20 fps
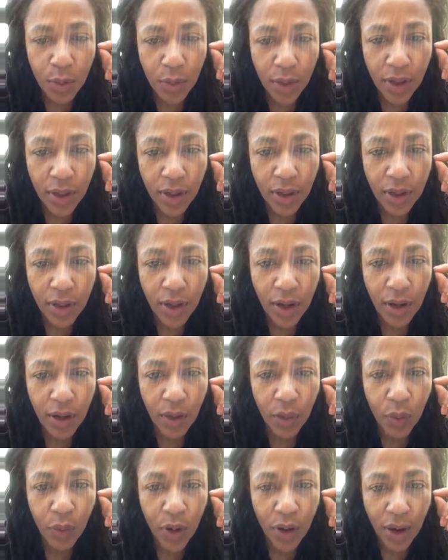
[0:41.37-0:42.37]
but
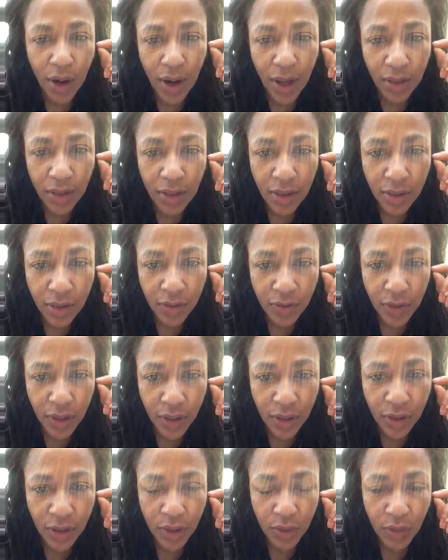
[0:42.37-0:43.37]
where I live
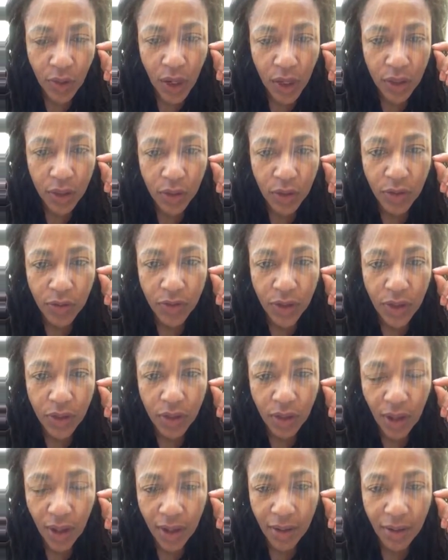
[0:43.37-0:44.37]
here in Raleigh, North
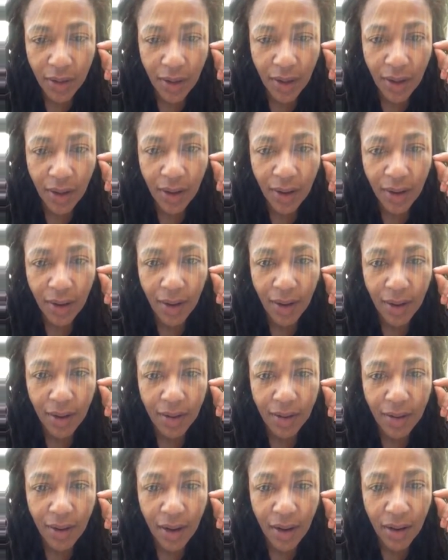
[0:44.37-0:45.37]
Carolina, I had
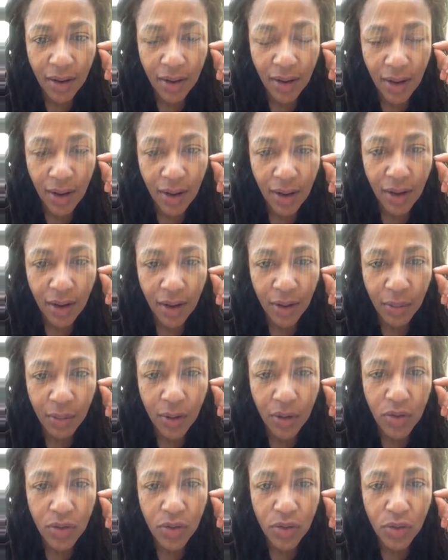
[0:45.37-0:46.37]
not had a
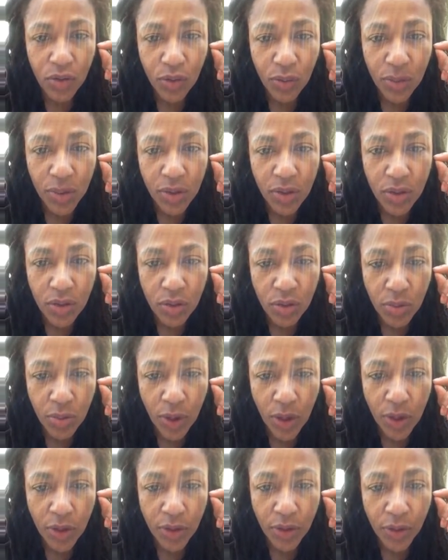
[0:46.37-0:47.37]
personal business
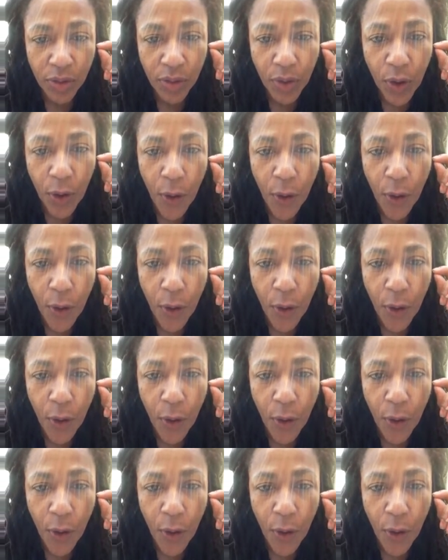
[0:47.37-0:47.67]
partner,